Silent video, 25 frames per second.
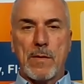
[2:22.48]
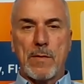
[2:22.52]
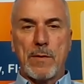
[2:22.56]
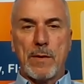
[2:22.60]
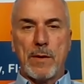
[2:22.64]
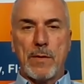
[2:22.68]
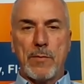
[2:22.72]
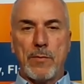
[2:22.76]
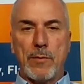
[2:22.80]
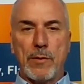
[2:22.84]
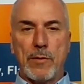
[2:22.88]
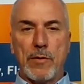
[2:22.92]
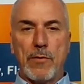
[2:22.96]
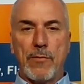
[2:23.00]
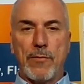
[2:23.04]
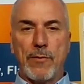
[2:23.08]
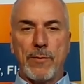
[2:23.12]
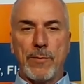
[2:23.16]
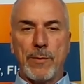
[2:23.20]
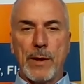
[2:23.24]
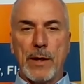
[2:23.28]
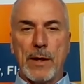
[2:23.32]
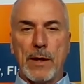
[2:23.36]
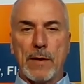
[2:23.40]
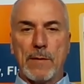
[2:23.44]
we'll go
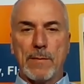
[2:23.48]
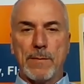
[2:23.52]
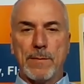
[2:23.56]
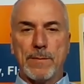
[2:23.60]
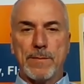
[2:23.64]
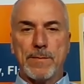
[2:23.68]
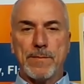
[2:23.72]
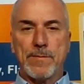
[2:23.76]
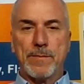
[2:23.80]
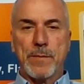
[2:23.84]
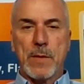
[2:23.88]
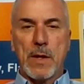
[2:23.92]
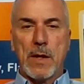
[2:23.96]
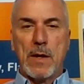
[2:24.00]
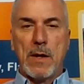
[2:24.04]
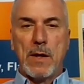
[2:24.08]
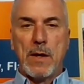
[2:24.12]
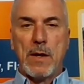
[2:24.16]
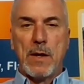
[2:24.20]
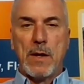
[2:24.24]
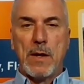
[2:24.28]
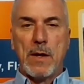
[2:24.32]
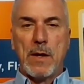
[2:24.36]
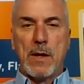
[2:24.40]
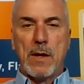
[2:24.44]
from there.
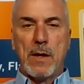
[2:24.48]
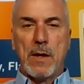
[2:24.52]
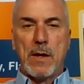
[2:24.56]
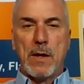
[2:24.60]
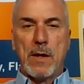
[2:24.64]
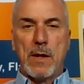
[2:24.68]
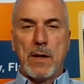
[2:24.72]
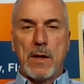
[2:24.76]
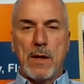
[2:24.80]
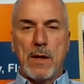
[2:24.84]
First